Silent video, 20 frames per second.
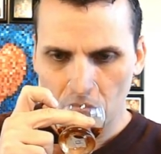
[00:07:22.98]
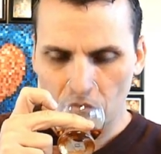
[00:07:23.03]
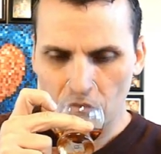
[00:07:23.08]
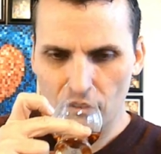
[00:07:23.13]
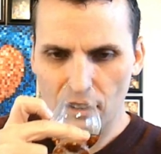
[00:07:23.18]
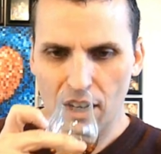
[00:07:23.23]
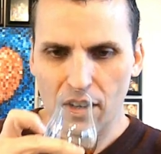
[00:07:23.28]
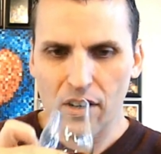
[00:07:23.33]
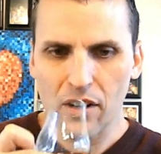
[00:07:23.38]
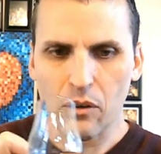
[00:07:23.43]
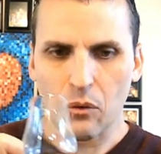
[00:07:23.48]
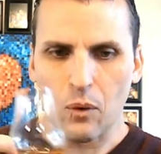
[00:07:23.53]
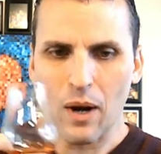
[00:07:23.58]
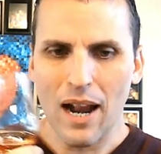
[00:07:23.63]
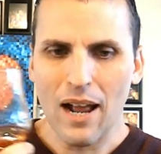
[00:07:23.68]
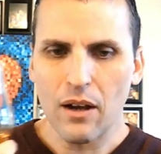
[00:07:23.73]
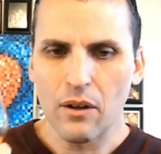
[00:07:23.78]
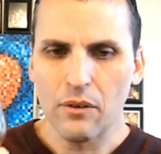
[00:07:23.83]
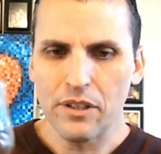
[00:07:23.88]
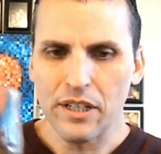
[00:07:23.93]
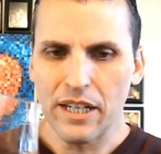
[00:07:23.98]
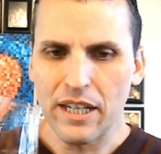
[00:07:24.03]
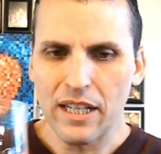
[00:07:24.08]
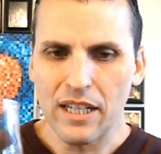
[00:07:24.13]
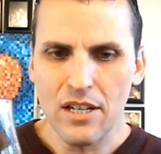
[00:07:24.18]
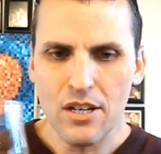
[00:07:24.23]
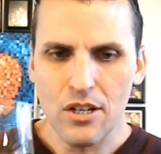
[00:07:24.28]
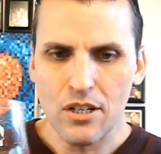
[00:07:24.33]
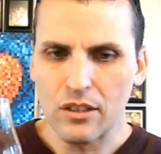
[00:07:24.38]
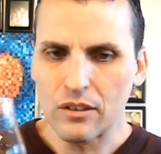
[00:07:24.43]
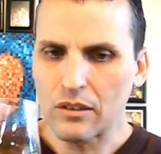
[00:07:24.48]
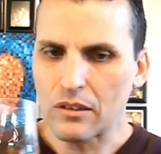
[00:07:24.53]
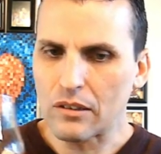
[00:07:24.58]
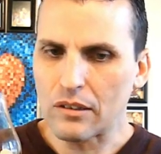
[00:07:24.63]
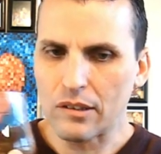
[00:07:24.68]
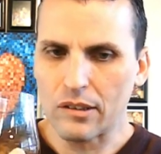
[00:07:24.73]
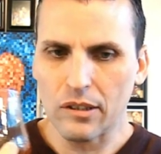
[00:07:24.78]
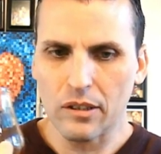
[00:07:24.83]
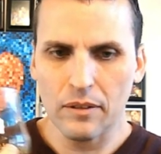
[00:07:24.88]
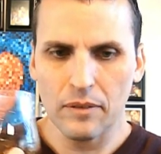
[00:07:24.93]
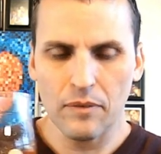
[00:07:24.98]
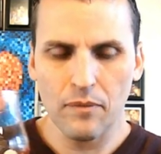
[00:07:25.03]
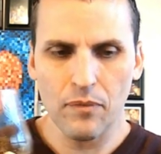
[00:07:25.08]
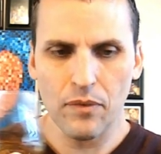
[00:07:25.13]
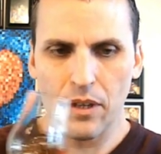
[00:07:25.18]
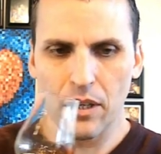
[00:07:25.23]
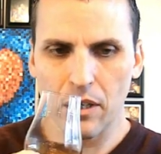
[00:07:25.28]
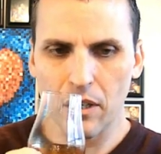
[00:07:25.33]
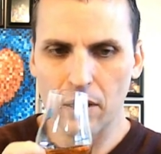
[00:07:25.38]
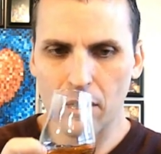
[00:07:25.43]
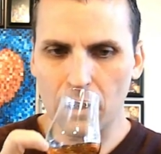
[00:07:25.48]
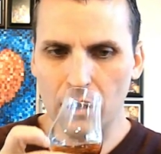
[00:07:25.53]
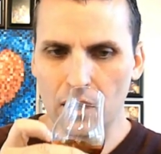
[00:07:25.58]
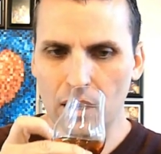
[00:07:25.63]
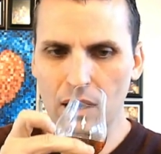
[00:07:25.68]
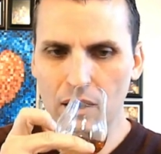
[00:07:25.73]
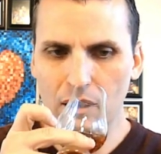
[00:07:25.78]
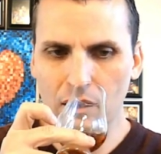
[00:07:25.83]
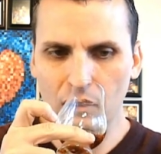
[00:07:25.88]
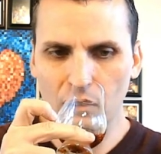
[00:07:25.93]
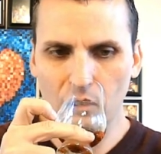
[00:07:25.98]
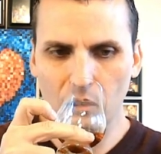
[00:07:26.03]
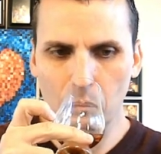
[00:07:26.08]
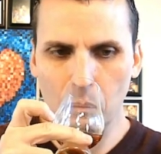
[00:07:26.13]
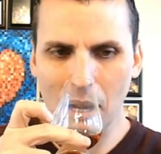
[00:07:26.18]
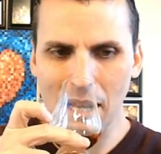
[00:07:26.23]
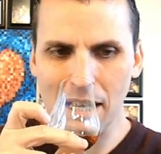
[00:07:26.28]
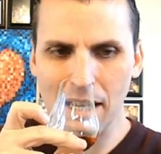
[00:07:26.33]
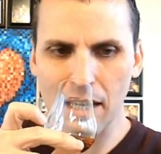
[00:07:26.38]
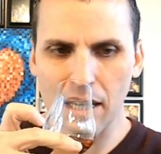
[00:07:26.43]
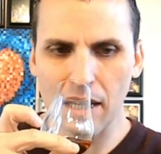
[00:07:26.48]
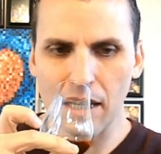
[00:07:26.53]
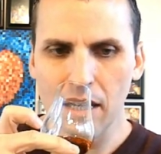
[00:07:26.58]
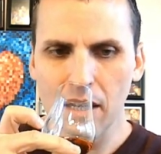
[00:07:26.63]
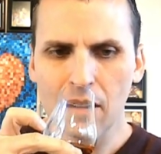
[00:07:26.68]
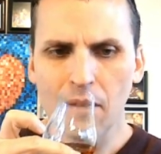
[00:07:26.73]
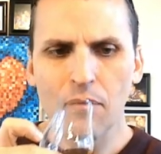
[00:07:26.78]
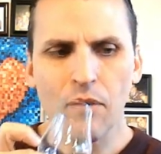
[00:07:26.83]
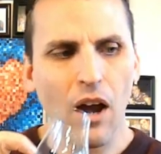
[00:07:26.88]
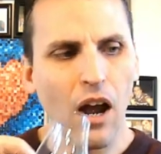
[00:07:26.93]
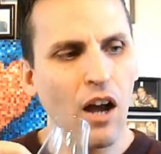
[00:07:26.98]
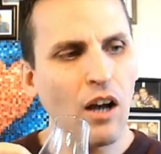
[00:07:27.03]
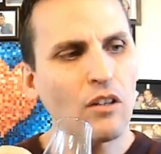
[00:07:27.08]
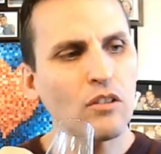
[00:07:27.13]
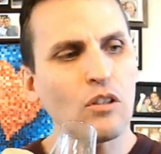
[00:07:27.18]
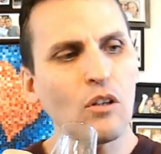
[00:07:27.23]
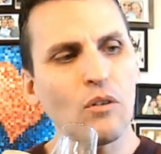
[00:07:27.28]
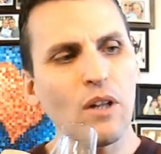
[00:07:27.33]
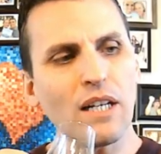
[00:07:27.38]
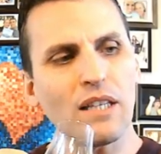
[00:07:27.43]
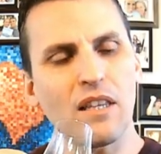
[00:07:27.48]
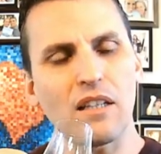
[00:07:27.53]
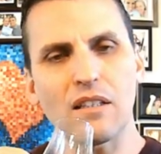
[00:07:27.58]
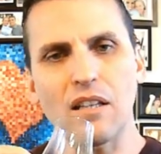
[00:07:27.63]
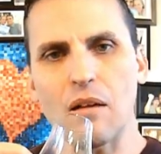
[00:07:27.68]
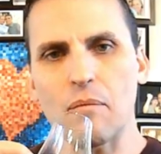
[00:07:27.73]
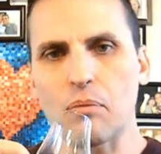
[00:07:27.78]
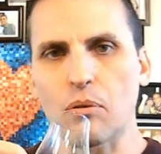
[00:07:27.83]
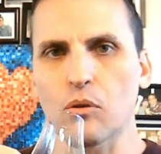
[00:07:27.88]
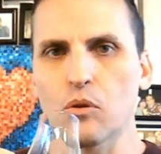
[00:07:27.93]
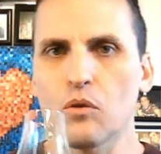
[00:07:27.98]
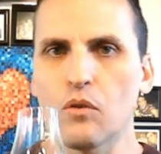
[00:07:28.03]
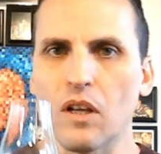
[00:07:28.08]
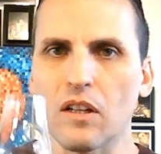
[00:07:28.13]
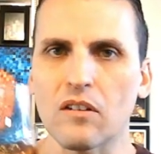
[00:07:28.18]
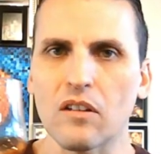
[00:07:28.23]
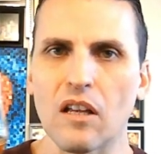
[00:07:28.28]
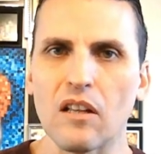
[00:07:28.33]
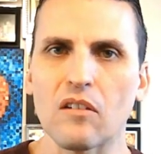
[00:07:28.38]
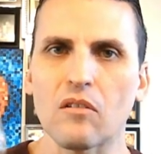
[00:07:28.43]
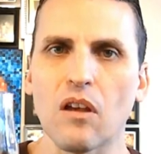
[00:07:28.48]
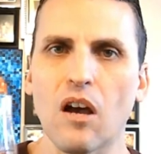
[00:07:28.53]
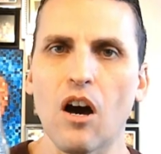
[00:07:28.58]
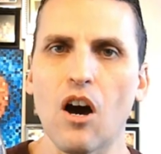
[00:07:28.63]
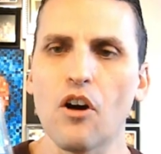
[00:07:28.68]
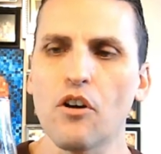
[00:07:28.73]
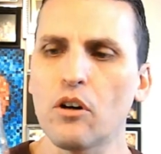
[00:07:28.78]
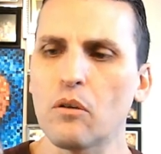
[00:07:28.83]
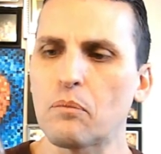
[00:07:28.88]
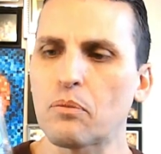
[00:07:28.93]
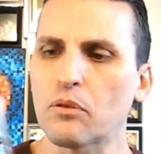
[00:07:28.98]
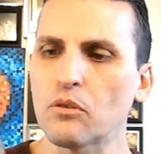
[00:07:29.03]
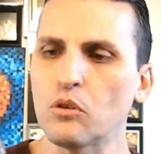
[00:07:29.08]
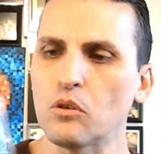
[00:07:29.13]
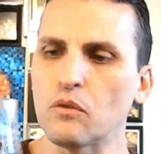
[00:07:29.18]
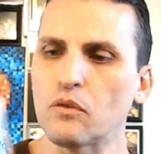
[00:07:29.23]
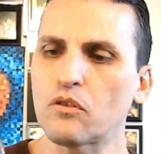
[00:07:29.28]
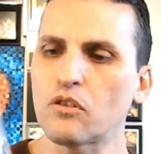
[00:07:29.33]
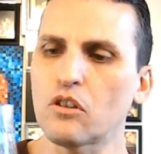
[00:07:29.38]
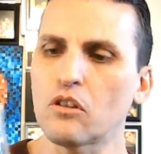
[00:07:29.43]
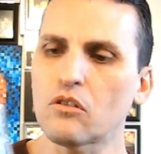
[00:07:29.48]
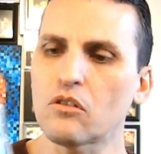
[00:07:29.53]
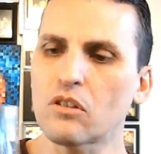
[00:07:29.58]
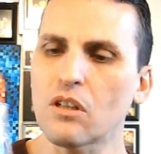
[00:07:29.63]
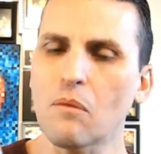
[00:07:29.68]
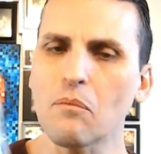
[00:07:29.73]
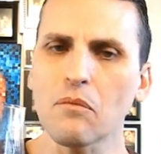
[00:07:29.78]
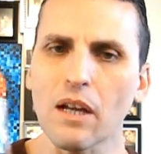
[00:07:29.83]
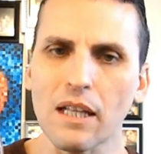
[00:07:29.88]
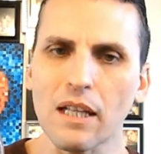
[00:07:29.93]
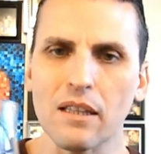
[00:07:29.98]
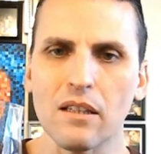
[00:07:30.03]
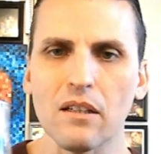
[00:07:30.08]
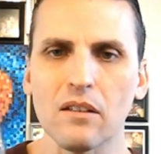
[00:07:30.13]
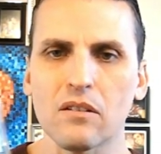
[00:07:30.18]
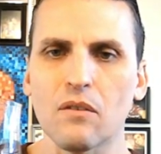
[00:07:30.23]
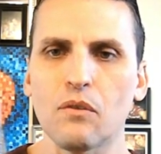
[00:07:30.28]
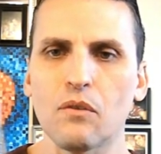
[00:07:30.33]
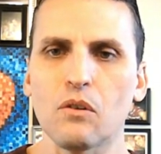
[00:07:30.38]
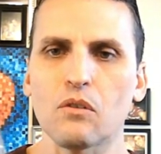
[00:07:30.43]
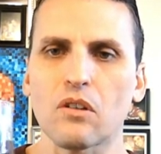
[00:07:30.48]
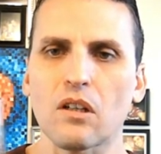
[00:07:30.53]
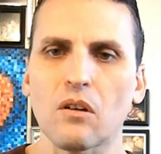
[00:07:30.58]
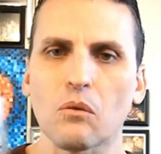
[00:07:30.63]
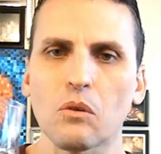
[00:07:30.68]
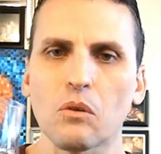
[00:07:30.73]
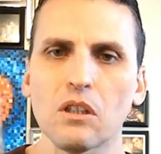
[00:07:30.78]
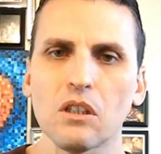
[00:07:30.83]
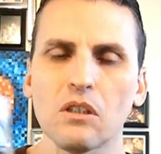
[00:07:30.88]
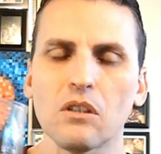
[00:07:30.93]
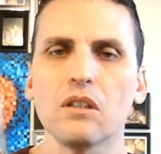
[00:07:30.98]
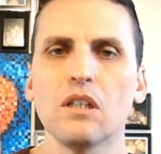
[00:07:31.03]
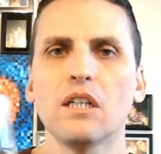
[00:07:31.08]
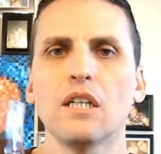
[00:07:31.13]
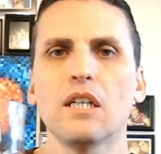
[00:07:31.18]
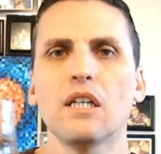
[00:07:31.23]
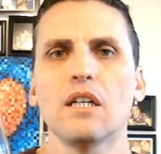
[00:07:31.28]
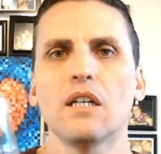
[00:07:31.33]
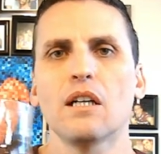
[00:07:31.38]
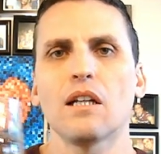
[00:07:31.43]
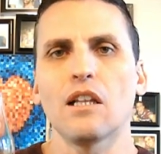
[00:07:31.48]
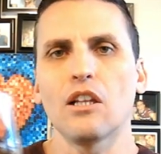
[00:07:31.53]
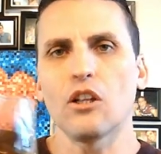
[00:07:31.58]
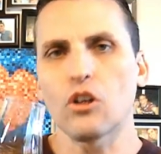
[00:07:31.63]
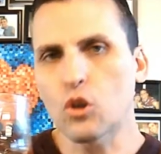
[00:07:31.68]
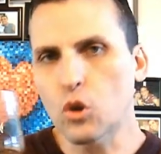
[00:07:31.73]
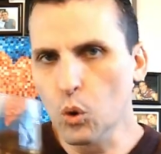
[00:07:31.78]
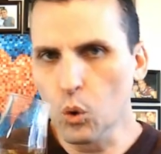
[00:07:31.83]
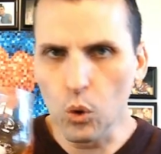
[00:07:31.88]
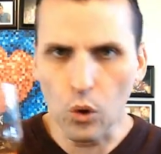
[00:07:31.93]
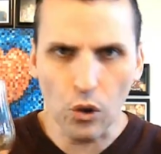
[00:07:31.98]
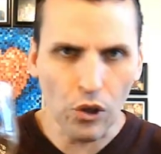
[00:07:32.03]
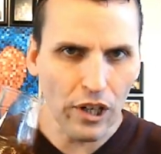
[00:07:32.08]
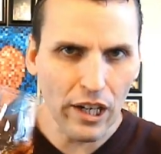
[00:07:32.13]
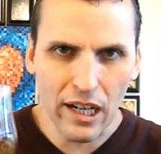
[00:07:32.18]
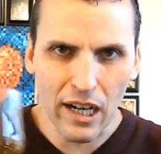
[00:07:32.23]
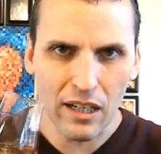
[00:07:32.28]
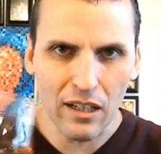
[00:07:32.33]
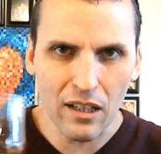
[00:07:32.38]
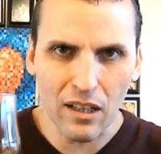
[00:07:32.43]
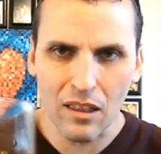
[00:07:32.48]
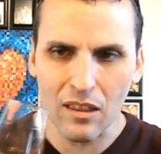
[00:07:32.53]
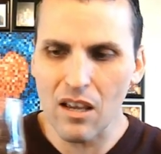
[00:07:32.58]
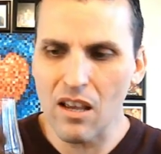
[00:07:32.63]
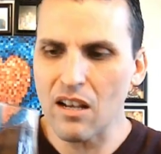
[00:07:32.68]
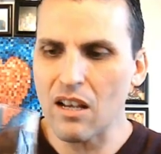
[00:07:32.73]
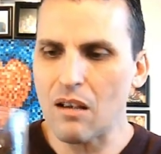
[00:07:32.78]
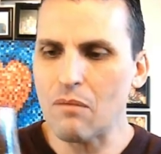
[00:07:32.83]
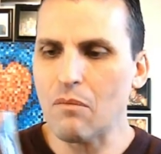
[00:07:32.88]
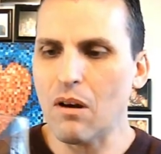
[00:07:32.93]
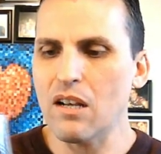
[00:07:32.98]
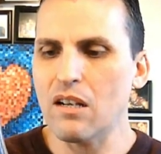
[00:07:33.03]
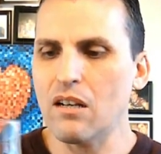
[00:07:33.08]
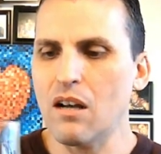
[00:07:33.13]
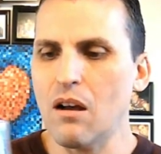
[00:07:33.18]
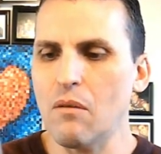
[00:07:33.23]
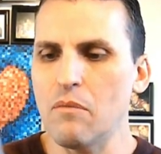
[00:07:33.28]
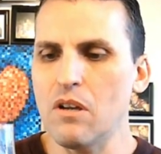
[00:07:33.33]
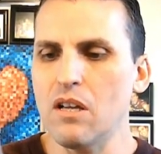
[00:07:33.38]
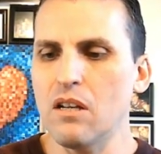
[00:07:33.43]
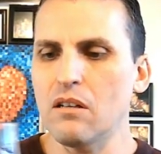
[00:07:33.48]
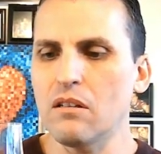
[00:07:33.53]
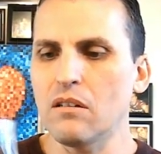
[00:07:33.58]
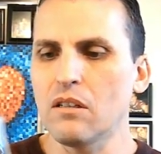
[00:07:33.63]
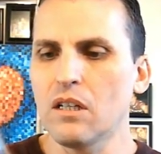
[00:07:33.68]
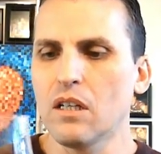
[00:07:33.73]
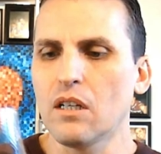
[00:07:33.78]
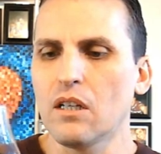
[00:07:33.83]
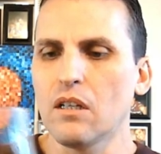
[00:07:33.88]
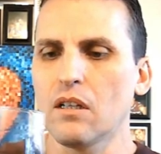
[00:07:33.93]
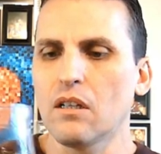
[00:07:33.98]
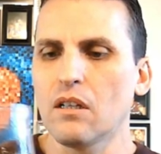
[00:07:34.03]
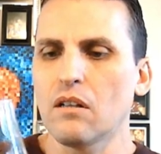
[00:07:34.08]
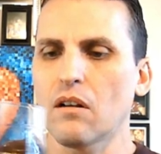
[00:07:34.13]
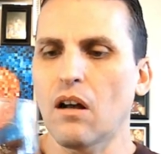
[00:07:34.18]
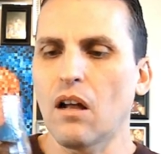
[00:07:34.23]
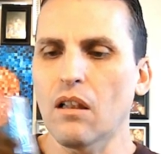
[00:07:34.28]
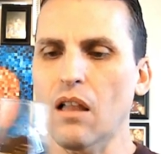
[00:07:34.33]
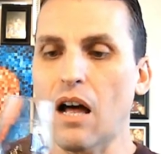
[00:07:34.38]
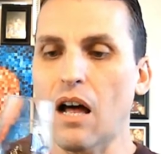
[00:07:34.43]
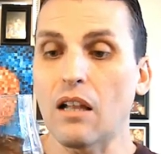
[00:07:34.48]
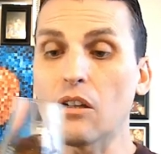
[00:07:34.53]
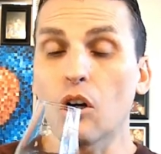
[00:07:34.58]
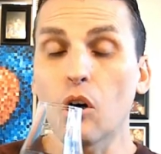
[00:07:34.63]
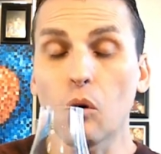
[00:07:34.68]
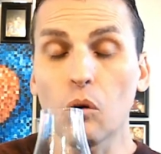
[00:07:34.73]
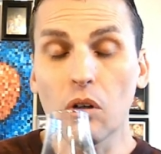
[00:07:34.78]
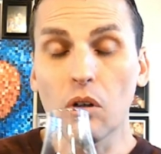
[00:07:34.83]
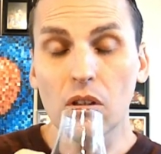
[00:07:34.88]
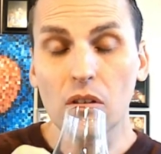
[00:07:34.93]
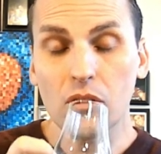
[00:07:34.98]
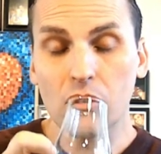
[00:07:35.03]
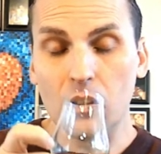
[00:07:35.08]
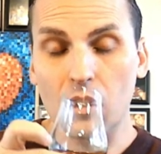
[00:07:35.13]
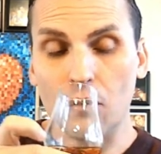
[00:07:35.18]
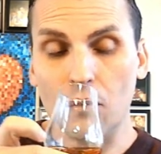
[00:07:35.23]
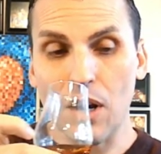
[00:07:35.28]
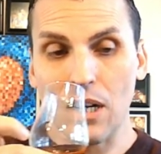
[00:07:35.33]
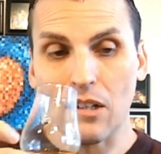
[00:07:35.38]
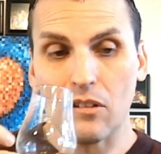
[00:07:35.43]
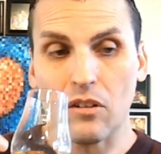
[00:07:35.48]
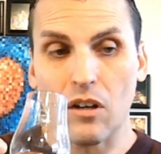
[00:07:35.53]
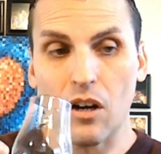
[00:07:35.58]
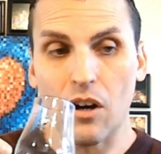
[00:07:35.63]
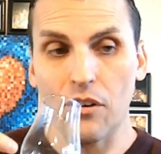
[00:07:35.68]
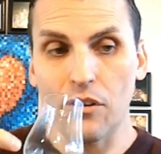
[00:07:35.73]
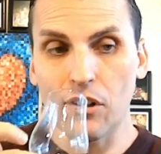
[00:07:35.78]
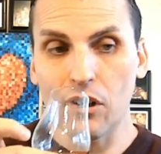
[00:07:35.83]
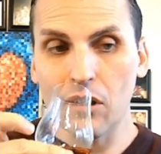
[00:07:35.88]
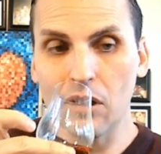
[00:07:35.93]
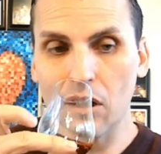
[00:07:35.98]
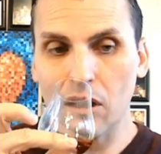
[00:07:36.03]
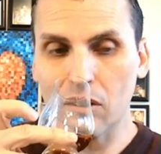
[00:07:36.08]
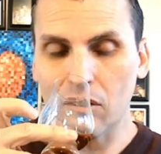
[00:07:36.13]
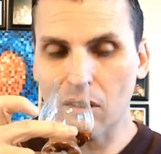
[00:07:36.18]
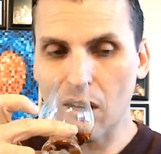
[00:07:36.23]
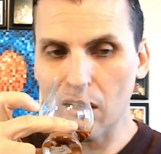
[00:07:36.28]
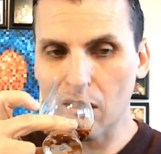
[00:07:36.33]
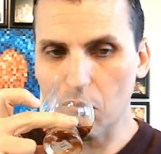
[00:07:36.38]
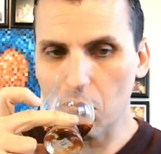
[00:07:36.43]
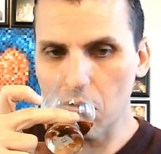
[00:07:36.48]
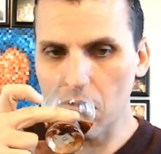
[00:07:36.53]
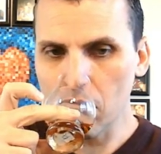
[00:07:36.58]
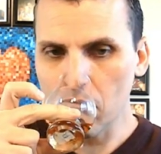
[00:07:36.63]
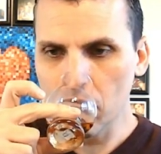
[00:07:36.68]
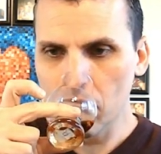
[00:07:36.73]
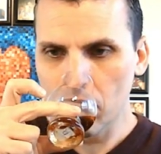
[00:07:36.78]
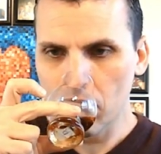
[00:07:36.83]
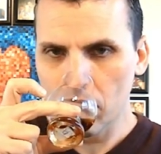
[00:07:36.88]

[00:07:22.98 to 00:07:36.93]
Very rounded edges. Nothing spiky. I also like that they proof. It's 100 proof. So if something like this, if it was like a real liqueur-y kind of thing, it might come in a lot lower. So the fact it's 100 excites me.